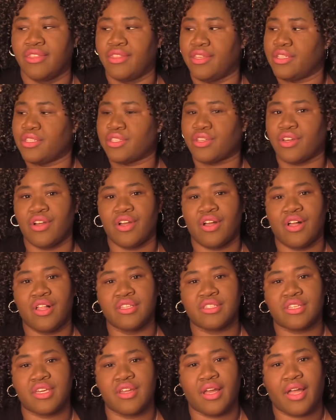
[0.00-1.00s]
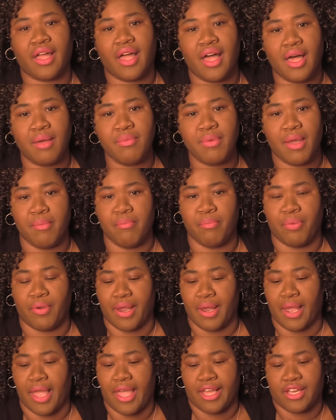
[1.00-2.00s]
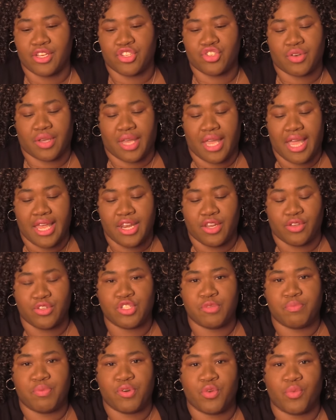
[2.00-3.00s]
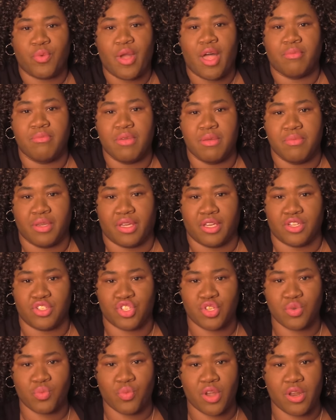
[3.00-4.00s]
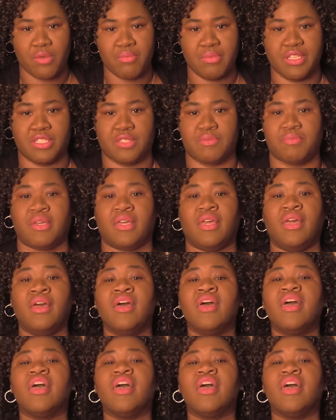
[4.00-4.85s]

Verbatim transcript: This girl is gonna come and bring extra candles to put around me because she wanted me to be